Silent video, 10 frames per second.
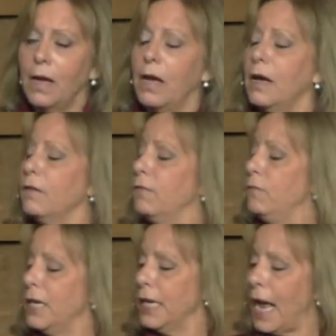
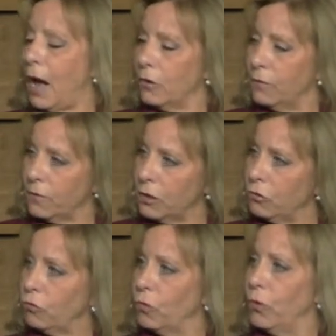of being out of
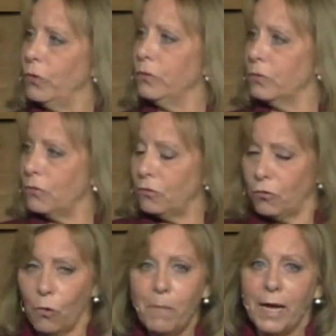control
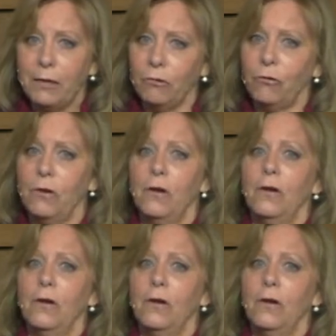so much